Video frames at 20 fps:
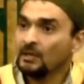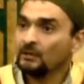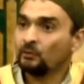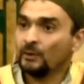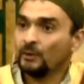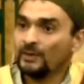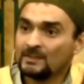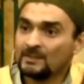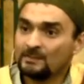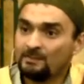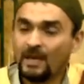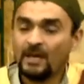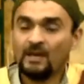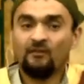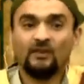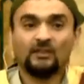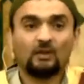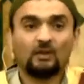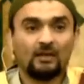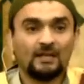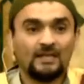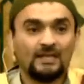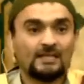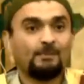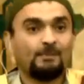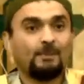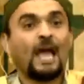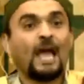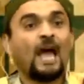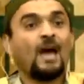to his benefit on his
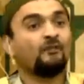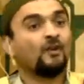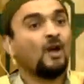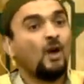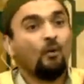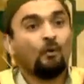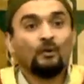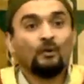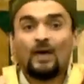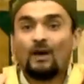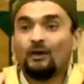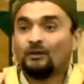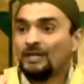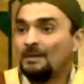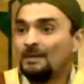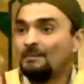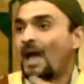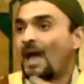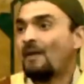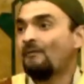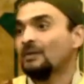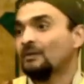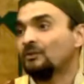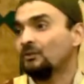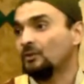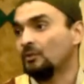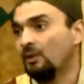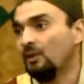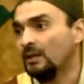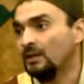behalf without him having
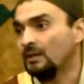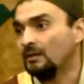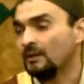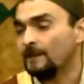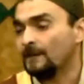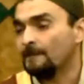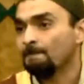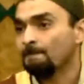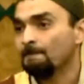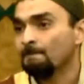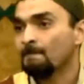to do anything.